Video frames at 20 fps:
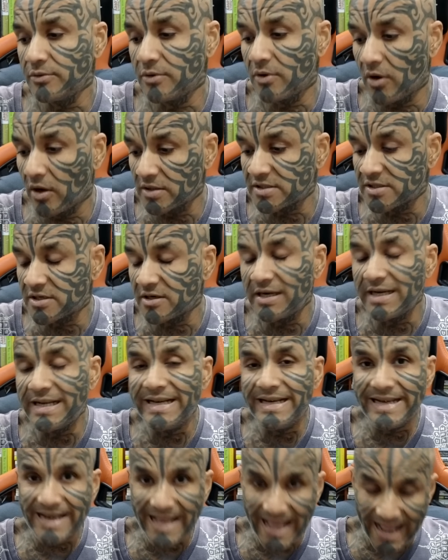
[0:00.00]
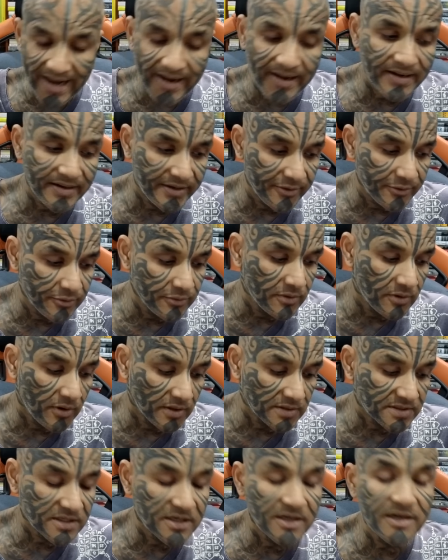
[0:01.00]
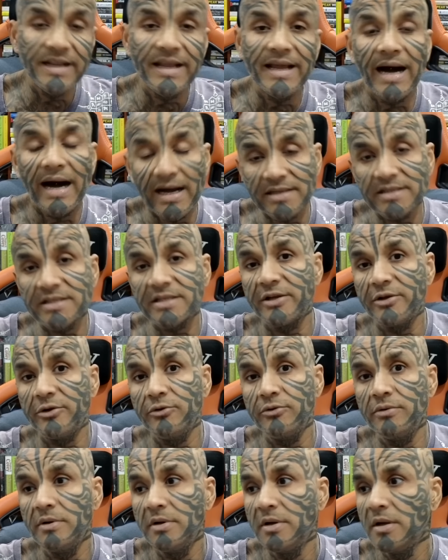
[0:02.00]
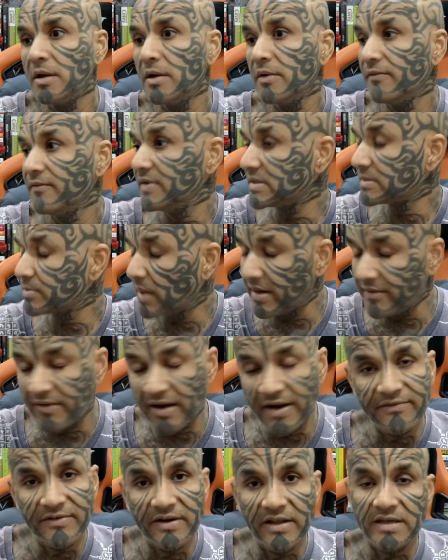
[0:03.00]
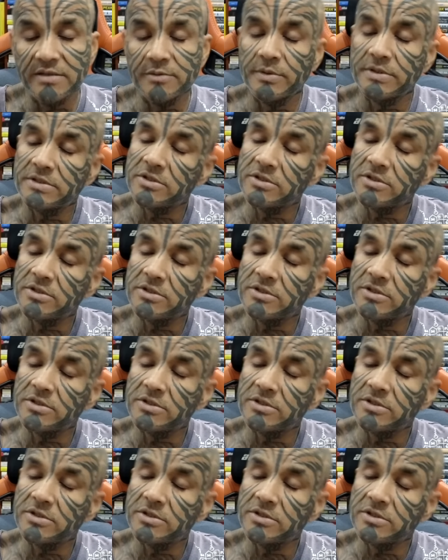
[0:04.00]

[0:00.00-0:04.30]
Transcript: constantly nag at you, constantly ask you, which my wife does, which